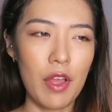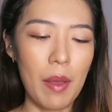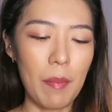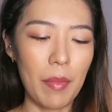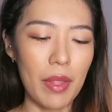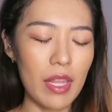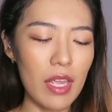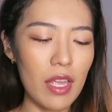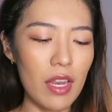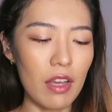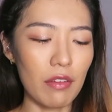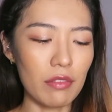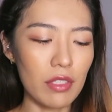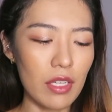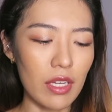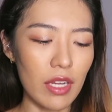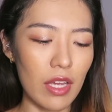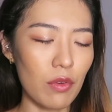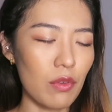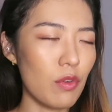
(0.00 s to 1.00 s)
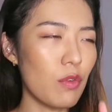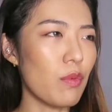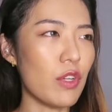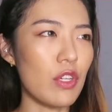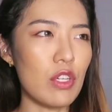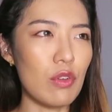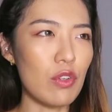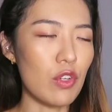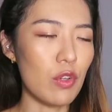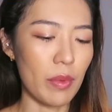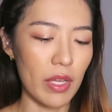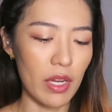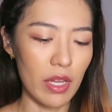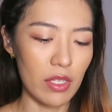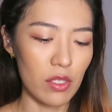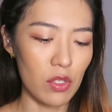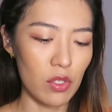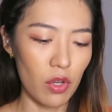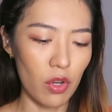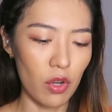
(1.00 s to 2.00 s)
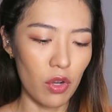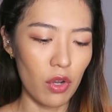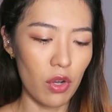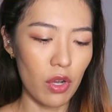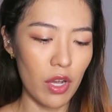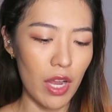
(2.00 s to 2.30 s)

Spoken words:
But then after that, I don't know which YouTube that I saw,